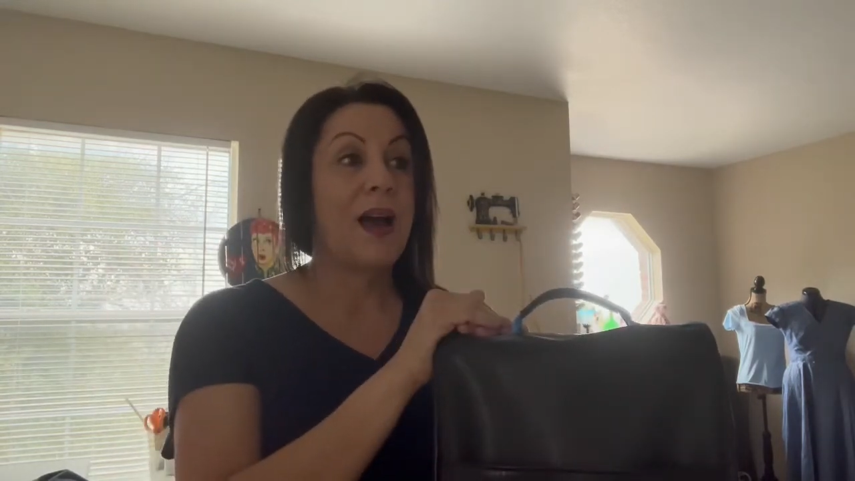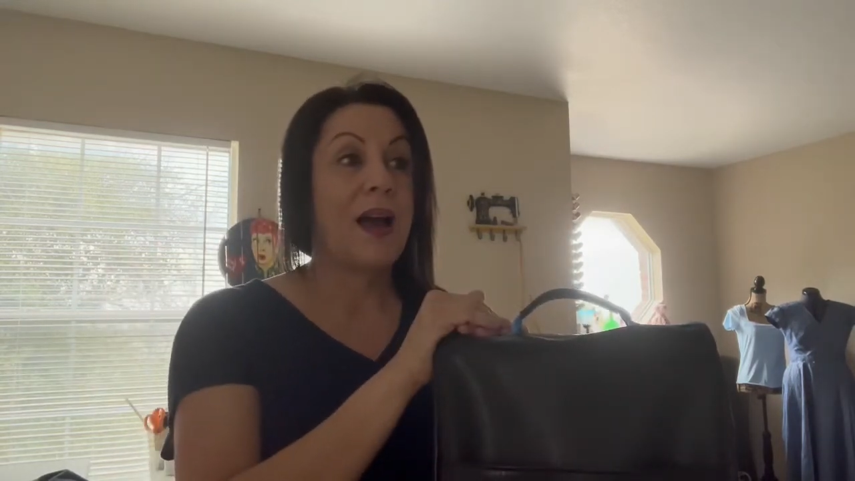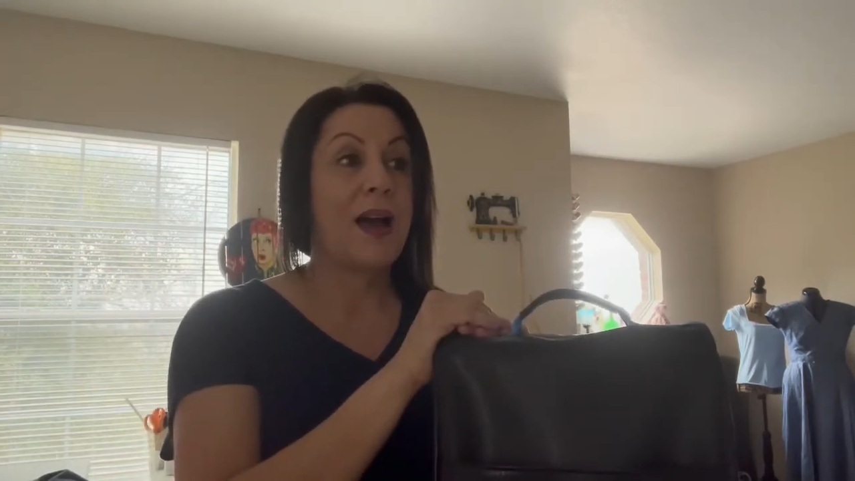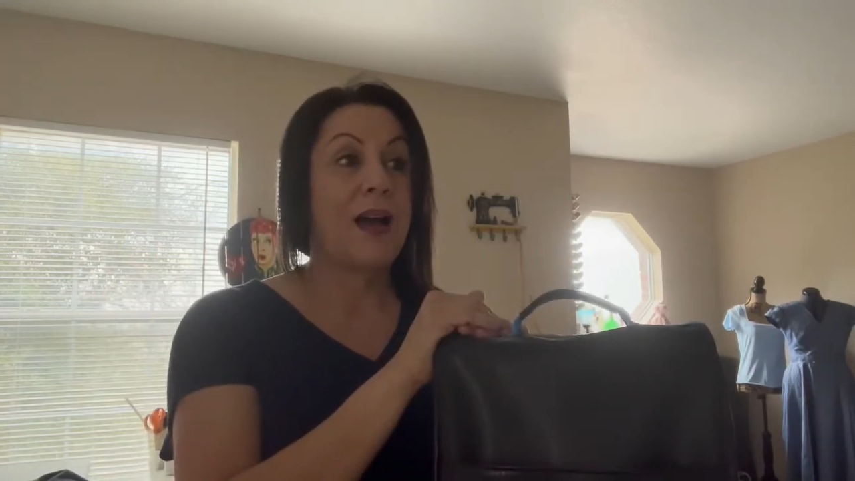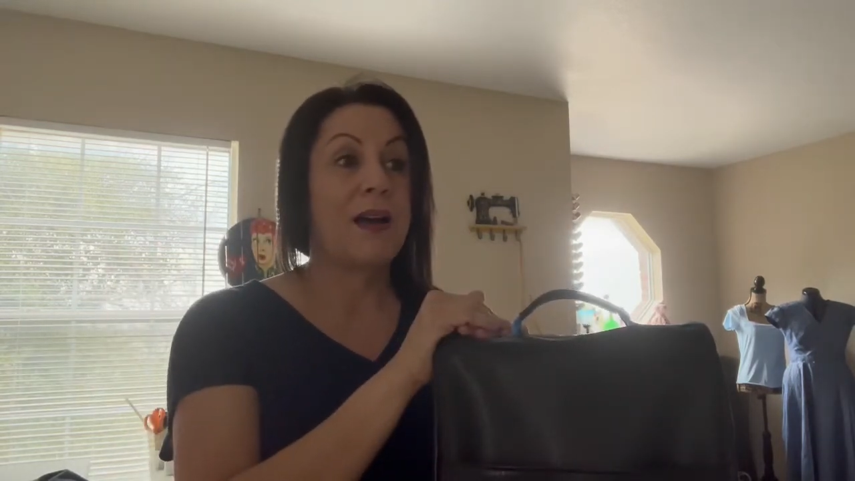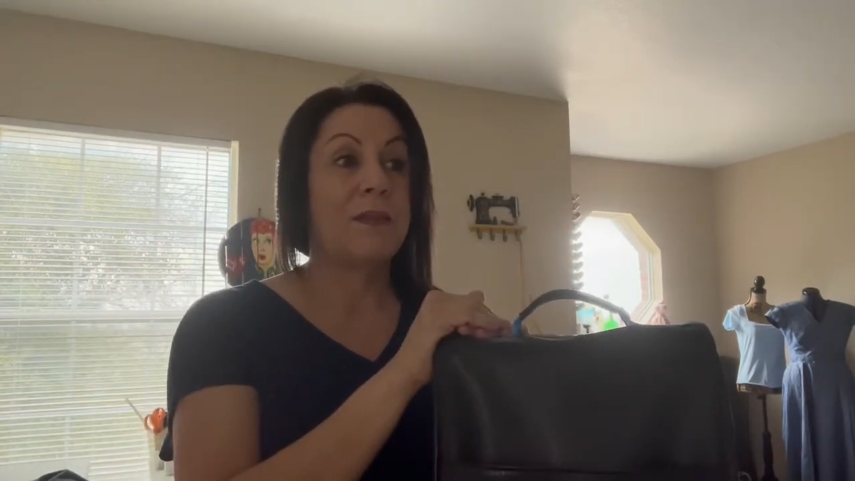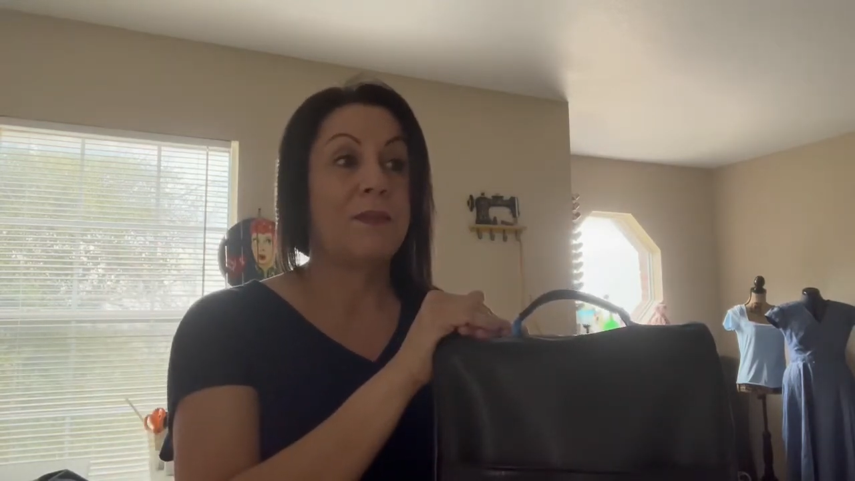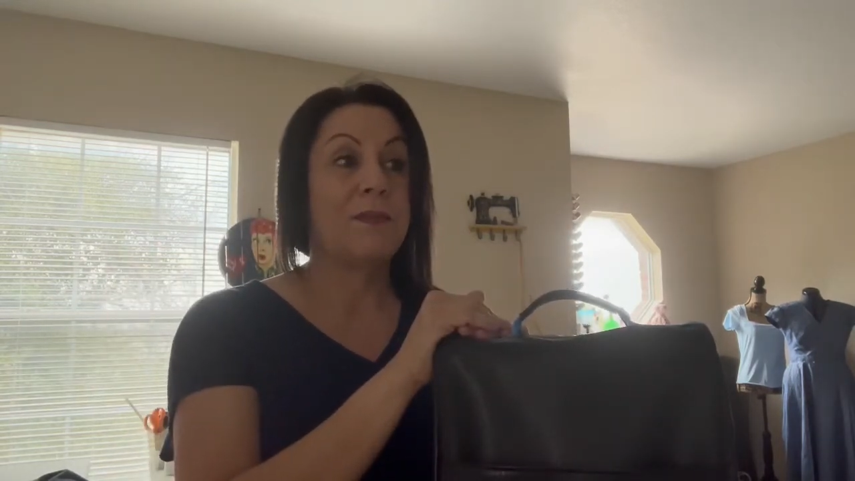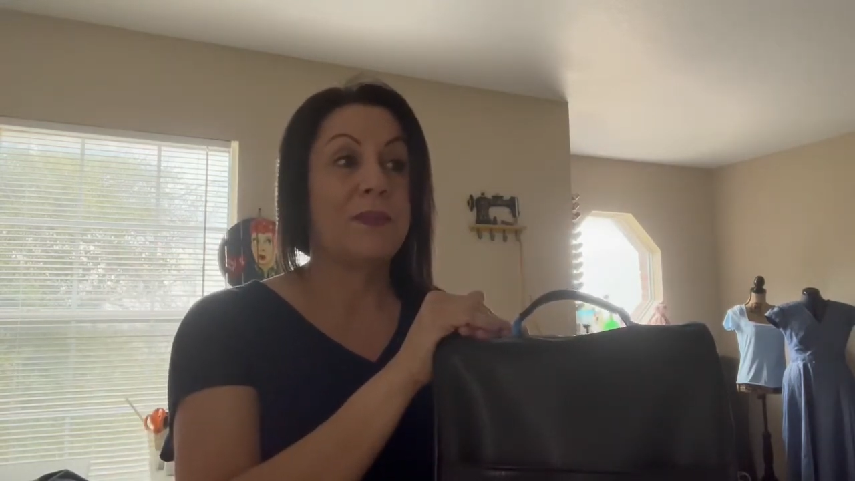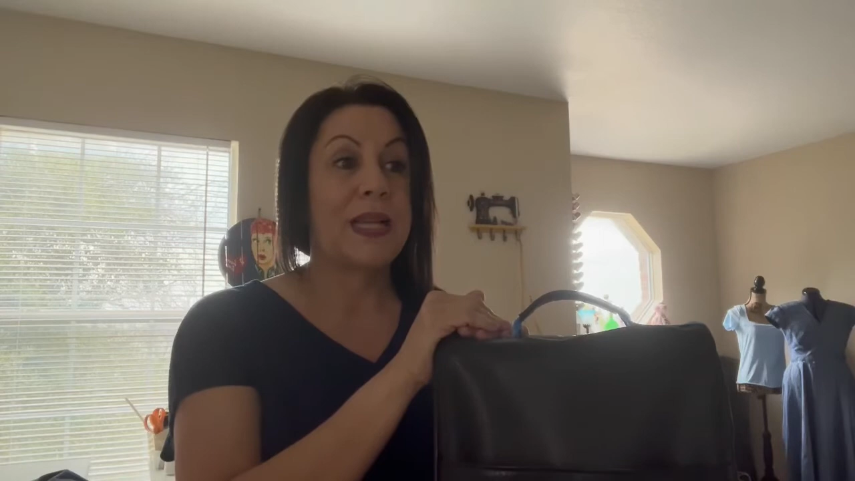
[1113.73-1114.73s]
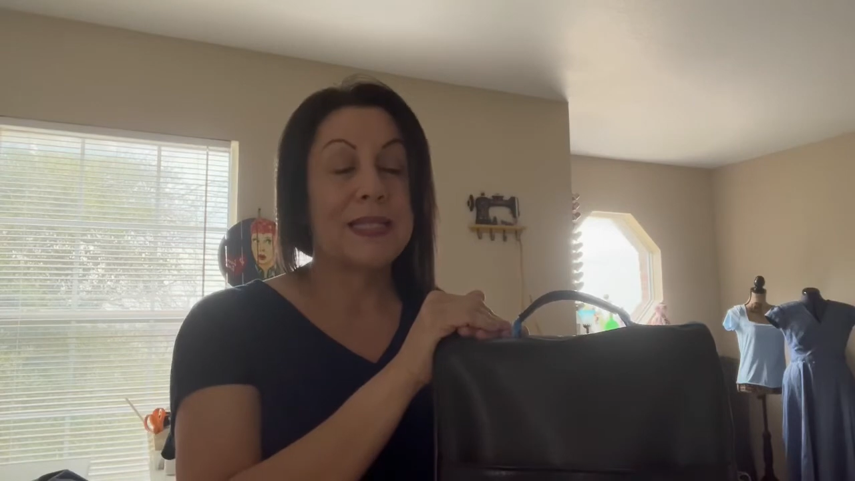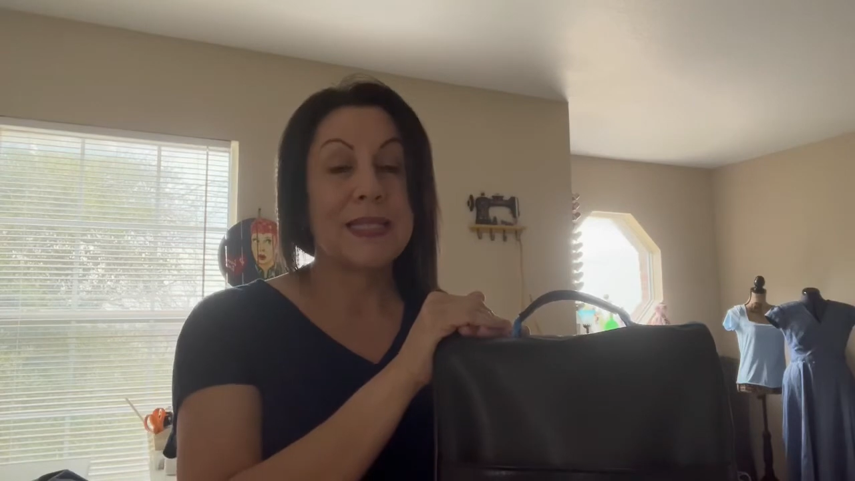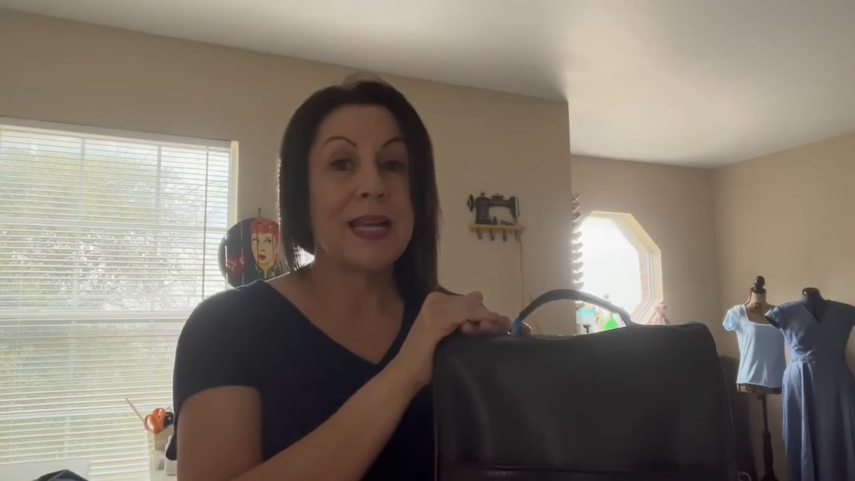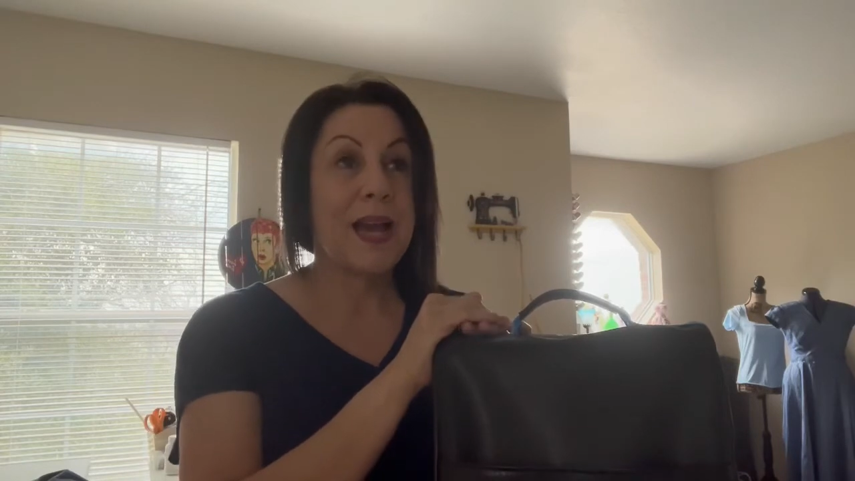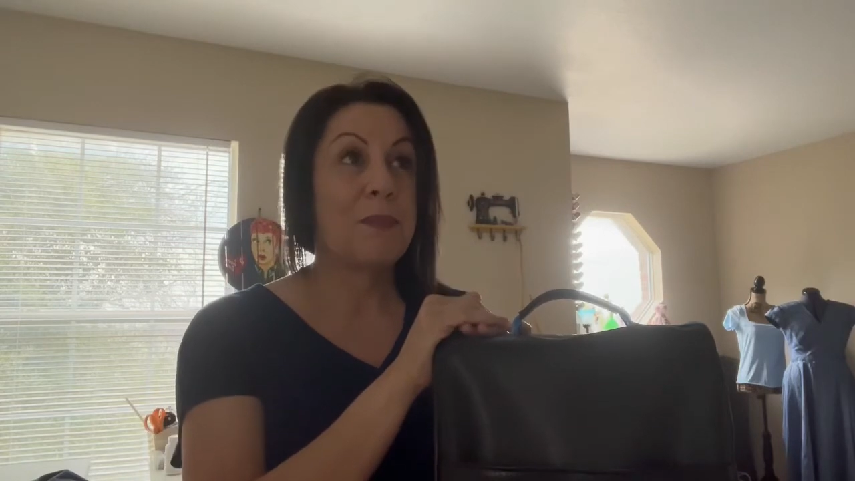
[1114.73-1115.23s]
That's
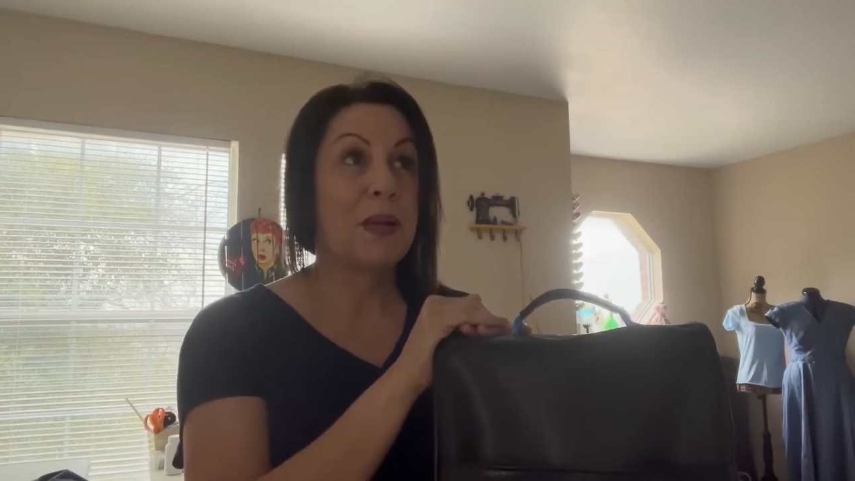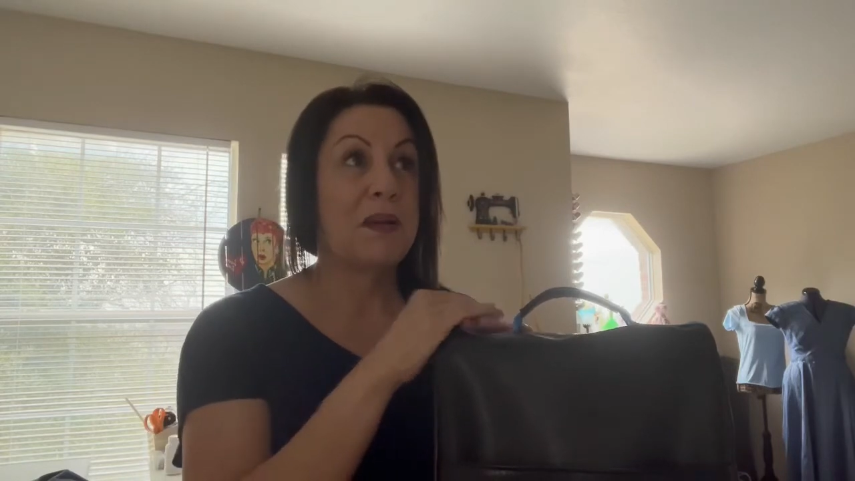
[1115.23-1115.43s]
the type